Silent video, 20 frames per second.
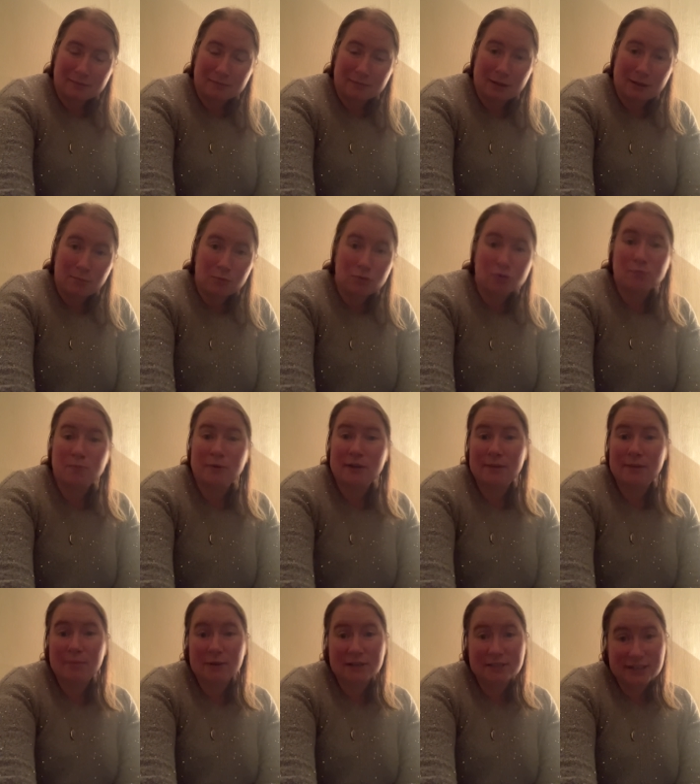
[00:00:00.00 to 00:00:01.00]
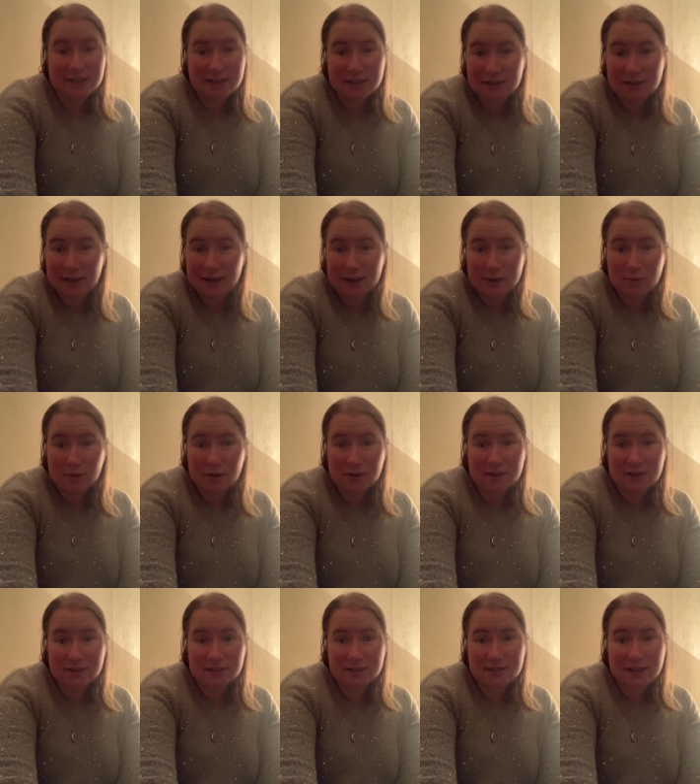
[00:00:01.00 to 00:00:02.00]
It must be in my DNA, what
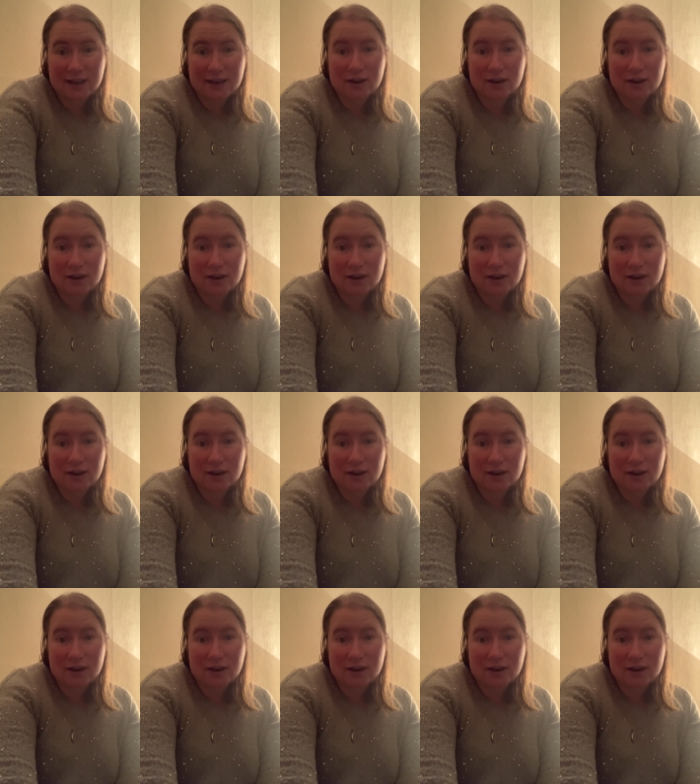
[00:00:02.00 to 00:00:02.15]
can I say?